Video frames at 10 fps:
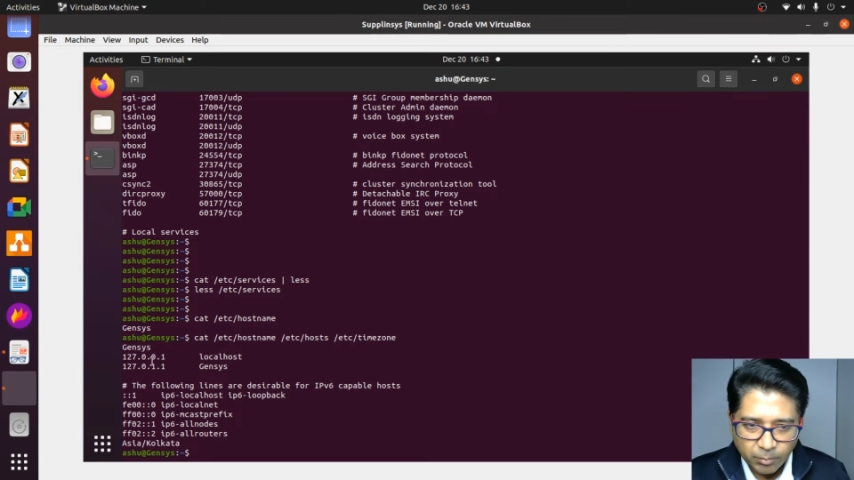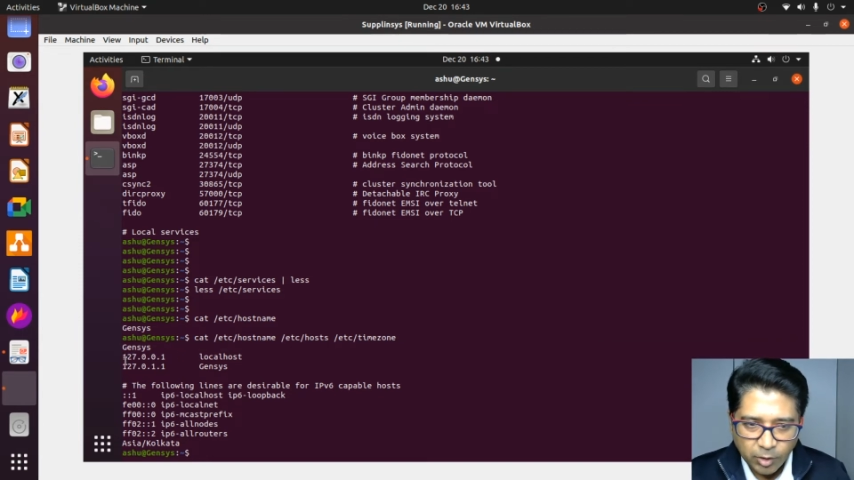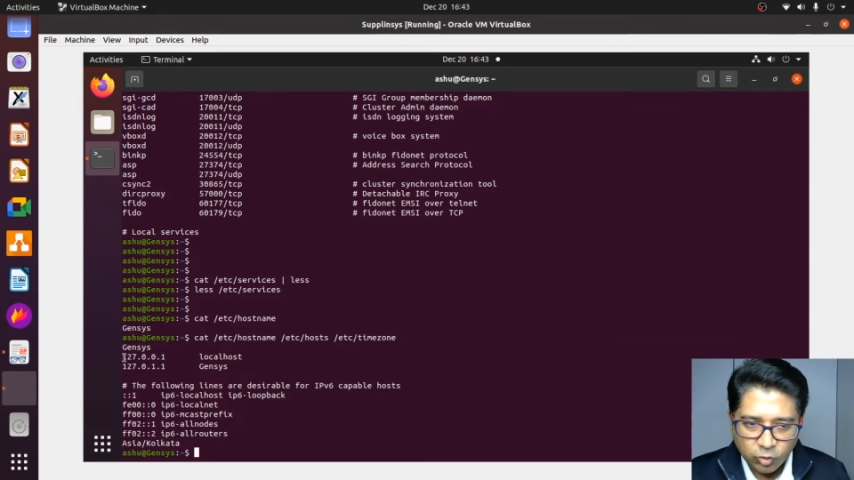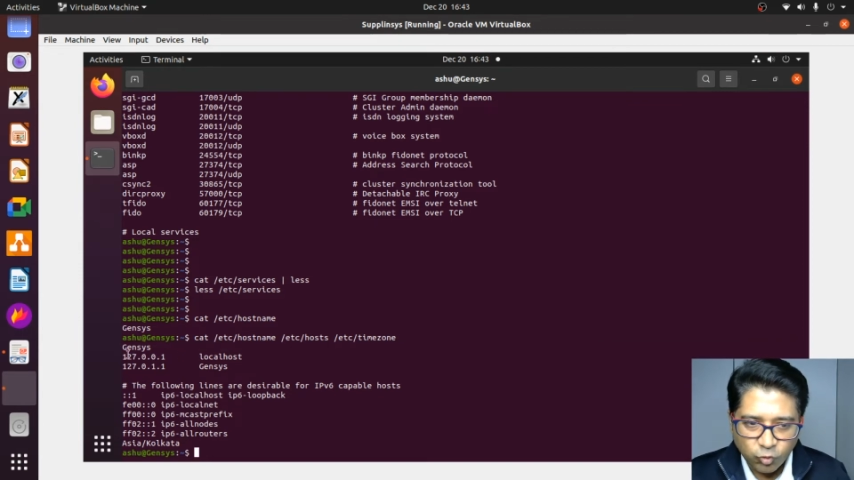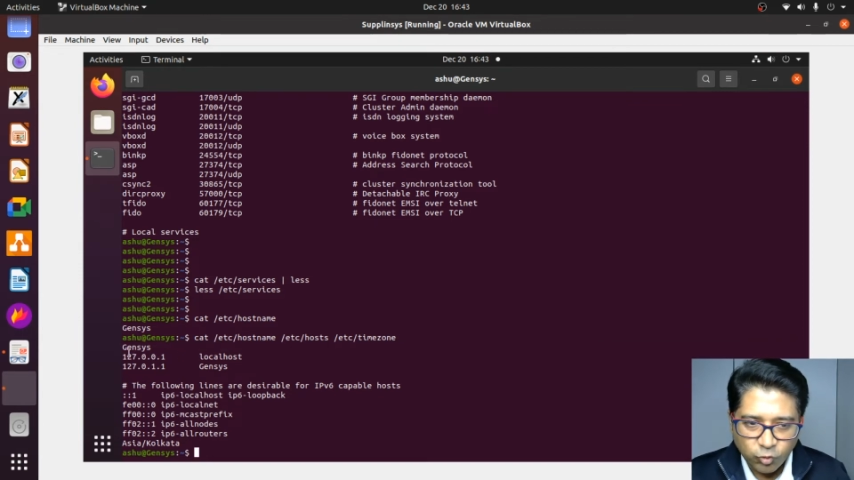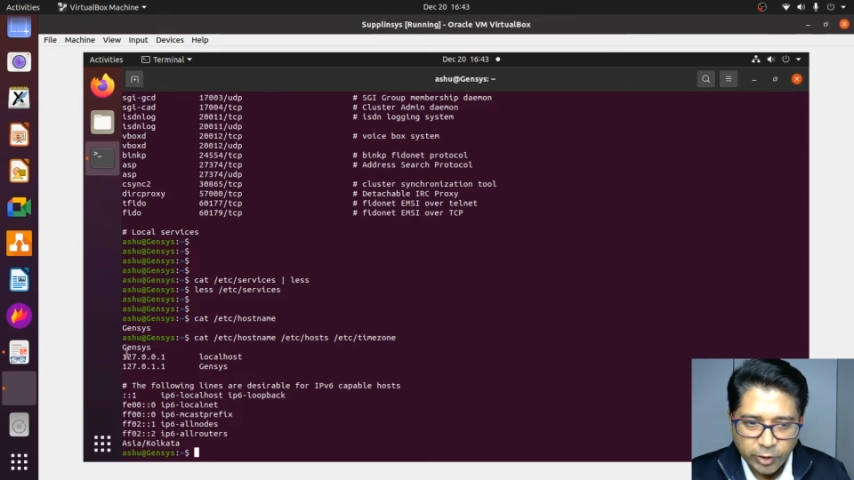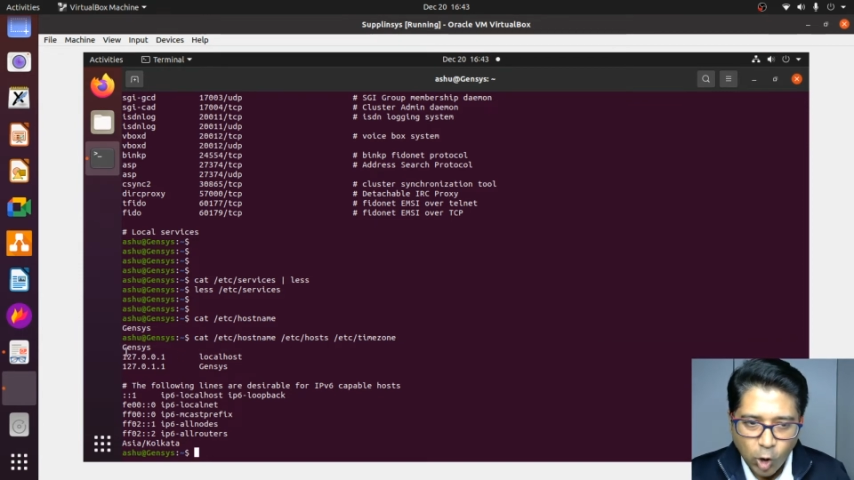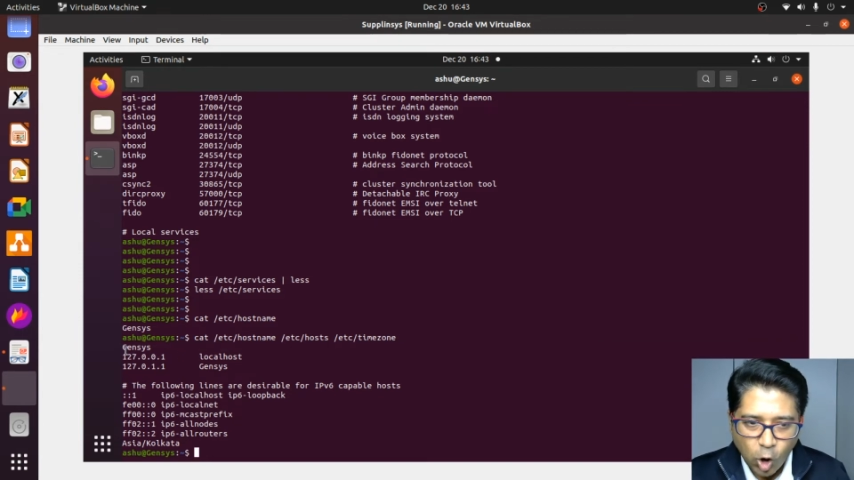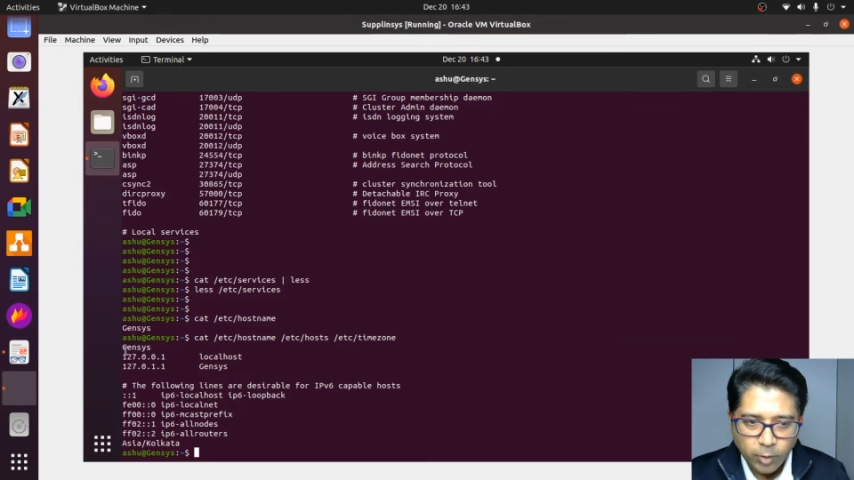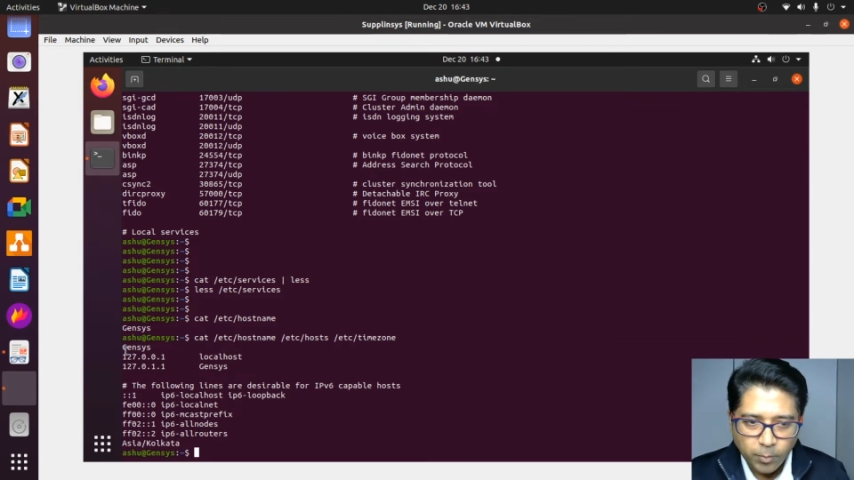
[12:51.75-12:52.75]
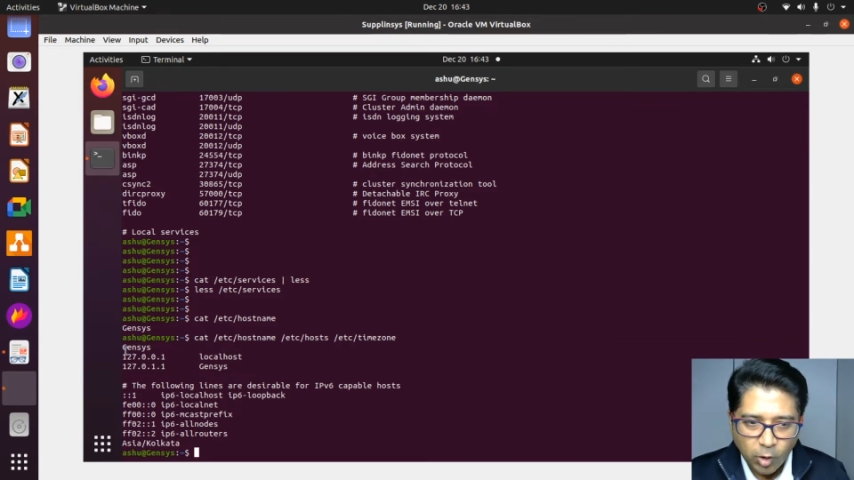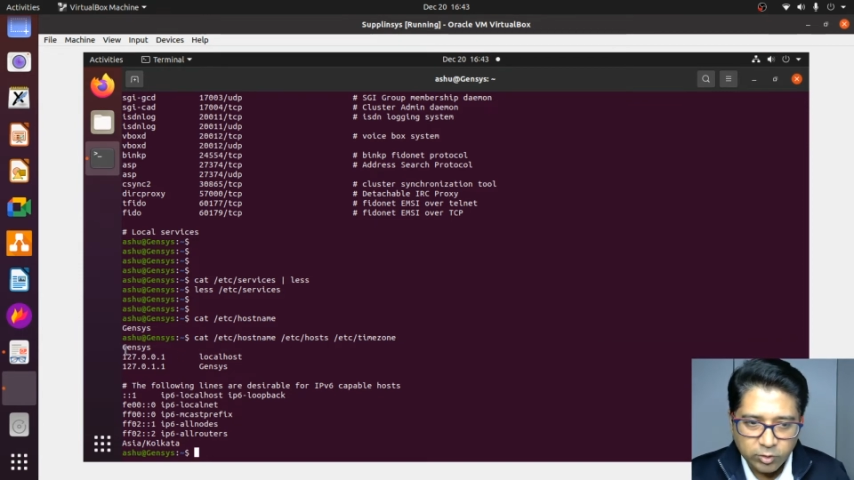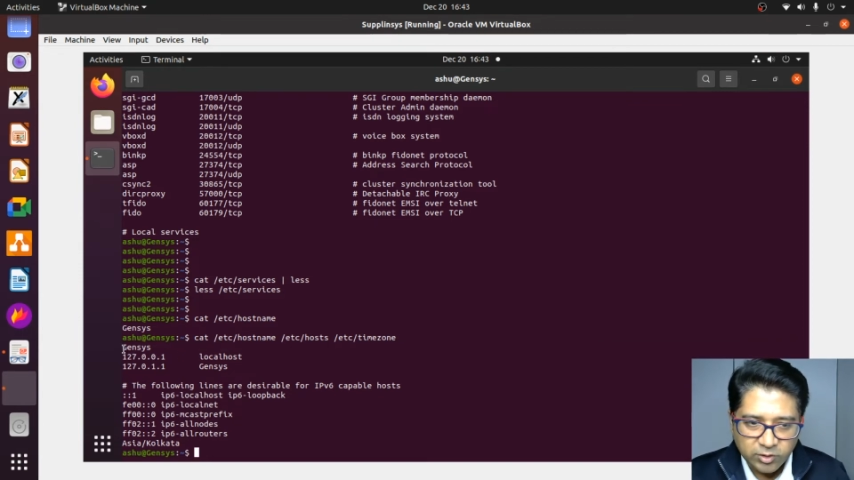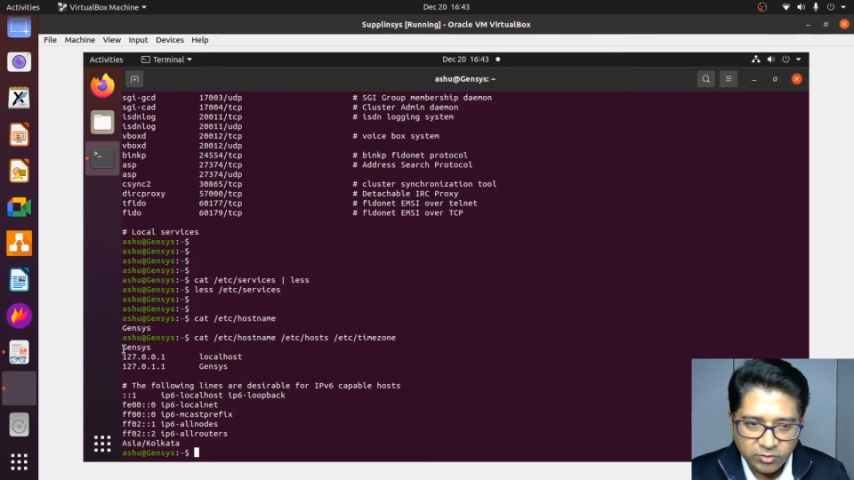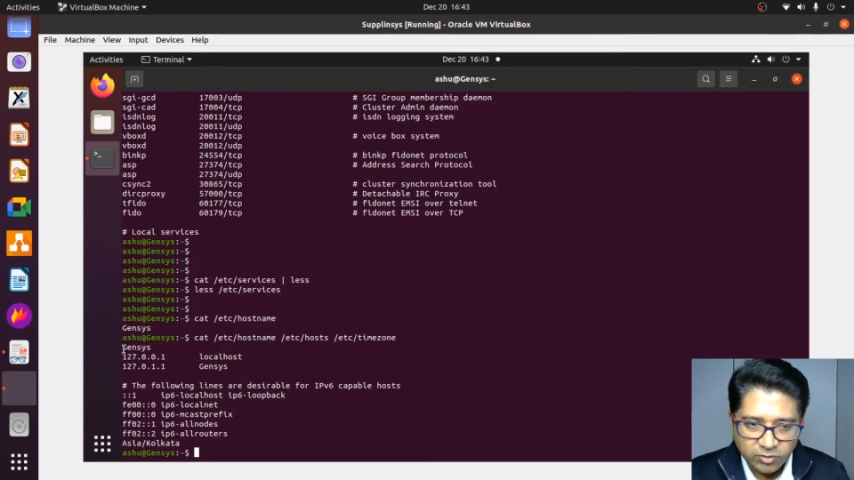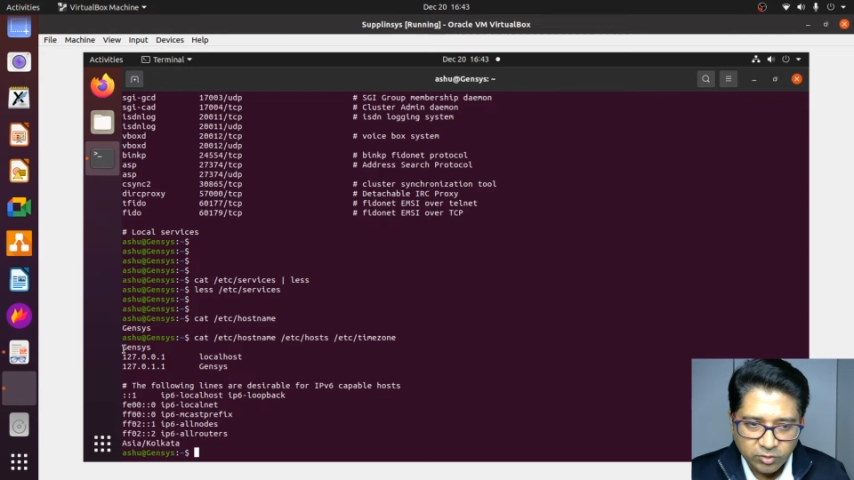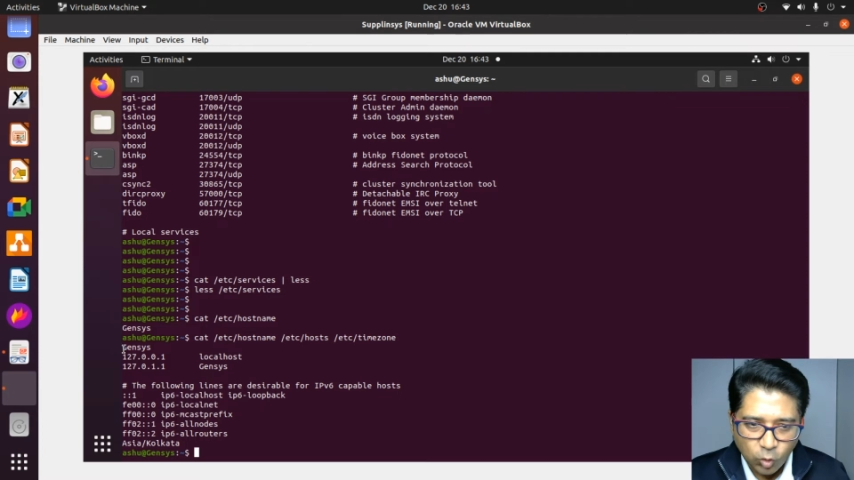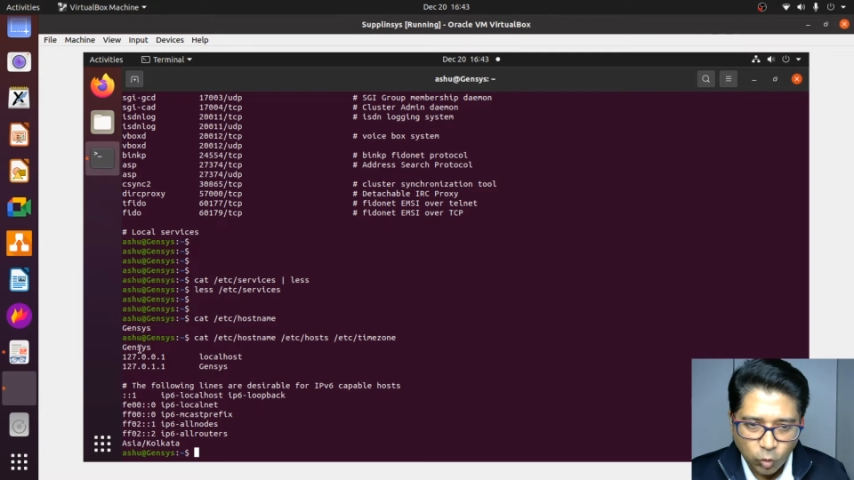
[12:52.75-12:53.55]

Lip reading: because we know about this is the